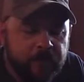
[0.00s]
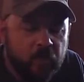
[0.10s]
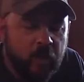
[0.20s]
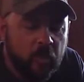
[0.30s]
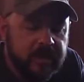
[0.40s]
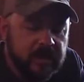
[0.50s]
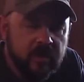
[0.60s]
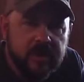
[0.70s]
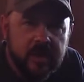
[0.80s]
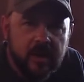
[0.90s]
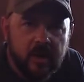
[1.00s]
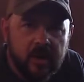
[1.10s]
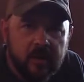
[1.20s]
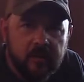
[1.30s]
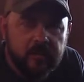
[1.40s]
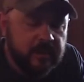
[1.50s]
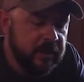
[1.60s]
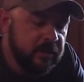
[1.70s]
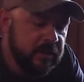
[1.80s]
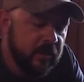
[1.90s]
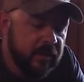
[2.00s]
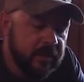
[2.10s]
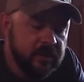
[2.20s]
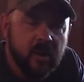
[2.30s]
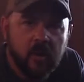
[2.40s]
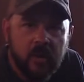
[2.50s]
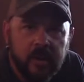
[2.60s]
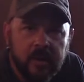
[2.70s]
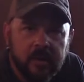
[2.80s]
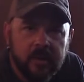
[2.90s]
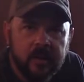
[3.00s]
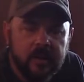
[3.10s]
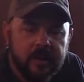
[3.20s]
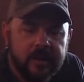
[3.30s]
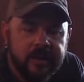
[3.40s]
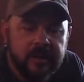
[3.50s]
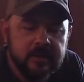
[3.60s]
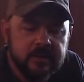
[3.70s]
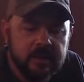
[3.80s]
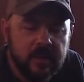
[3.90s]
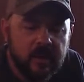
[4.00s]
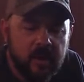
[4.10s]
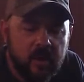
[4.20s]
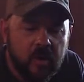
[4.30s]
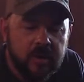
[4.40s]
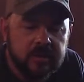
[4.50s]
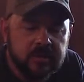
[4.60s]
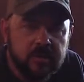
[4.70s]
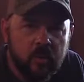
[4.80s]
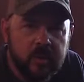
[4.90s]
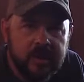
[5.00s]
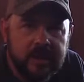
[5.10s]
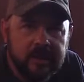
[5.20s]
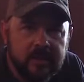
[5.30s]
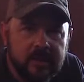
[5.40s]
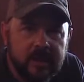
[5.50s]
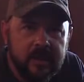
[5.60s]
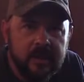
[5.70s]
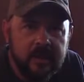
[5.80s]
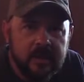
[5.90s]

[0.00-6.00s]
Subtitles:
what we do to get ready to go hunting. It is August the 28th today.